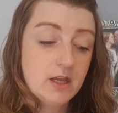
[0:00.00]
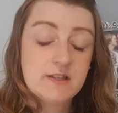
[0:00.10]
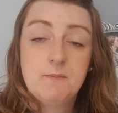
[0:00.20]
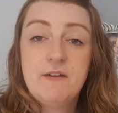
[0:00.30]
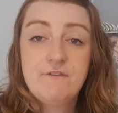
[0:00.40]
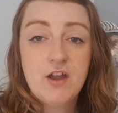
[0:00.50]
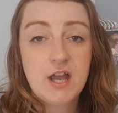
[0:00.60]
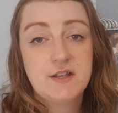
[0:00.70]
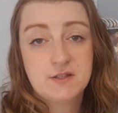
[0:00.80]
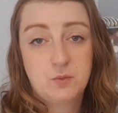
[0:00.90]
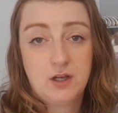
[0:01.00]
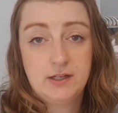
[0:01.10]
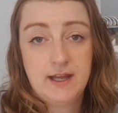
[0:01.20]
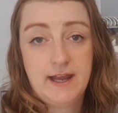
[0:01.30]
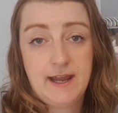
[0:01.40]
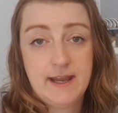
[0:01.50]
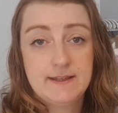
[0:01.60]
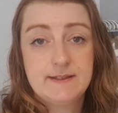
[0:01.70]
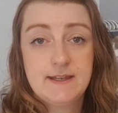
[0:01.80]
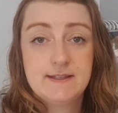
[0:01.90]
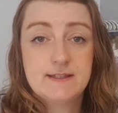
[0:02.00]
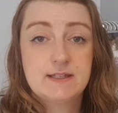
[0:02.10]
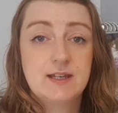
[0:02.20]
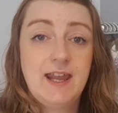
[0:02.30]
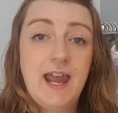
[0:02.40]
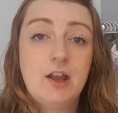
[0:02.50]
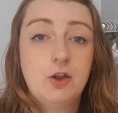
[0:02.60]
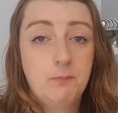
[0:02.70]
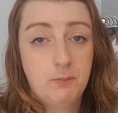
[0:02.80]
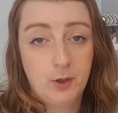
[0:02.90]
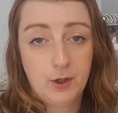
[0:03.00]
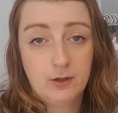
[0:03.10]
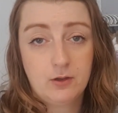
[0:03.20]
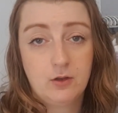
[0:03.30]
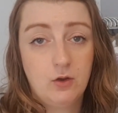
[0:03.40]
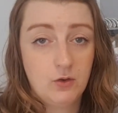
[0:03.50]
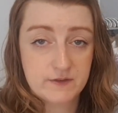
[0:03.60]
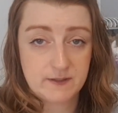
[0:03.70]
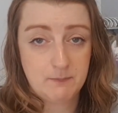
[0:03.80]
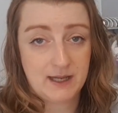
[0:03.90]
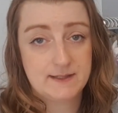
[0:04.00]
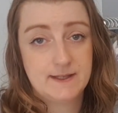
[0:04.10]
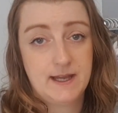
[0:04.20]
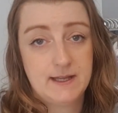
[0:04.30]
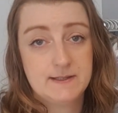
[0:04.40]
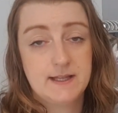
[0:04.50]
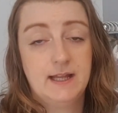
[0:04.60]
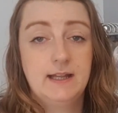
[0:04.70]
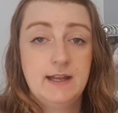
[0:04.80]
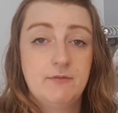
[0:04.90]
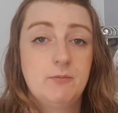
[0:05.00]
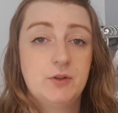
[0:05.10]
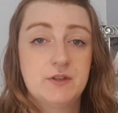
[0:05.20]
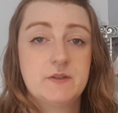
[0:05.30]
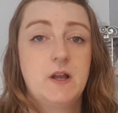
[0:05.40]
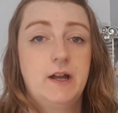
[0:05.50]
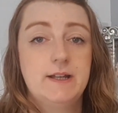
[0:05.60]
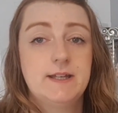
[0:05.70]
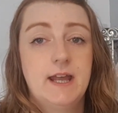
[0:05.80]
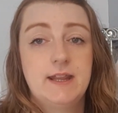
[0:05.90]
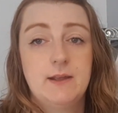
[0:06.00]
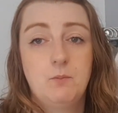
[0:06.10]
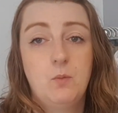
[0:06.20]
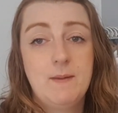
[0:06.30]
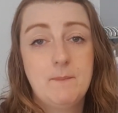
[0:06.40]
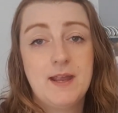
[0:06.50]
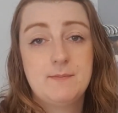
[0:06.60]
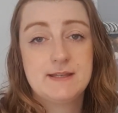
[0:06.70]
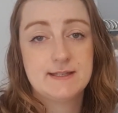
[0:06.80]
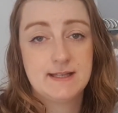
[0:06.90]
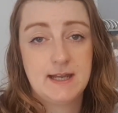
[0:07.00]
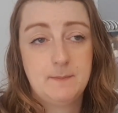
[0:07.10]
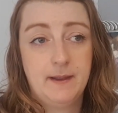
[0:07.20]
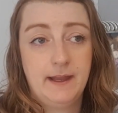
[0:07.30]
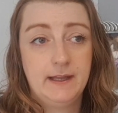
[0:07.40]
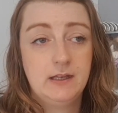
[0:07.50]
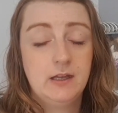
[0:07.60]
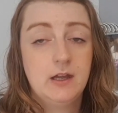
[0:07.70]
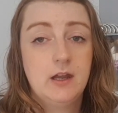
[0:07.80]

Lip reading: So my first one is to get a good book or some magazines and leave them on the side, and then when baby's sleeping,